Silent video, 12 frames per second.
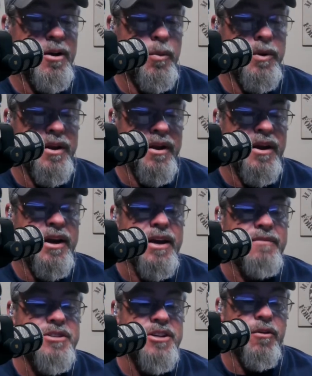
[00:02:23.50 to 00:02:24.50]
with
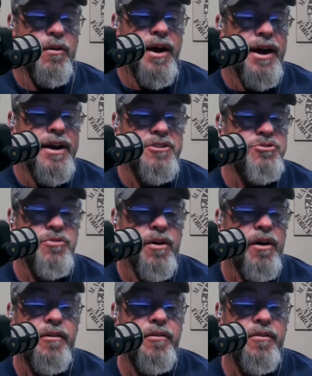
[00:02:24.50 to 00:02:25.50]
leaves and grains
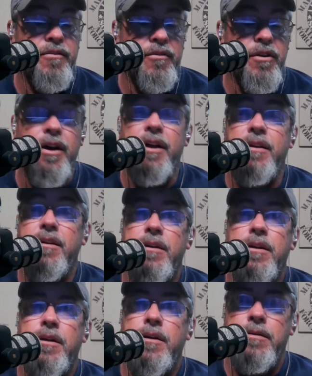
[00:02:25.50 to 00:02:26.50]
drawn on the front.
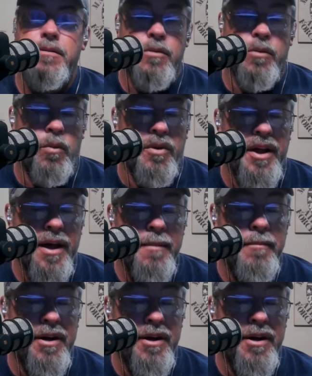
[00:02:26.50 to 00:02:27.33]
Well, that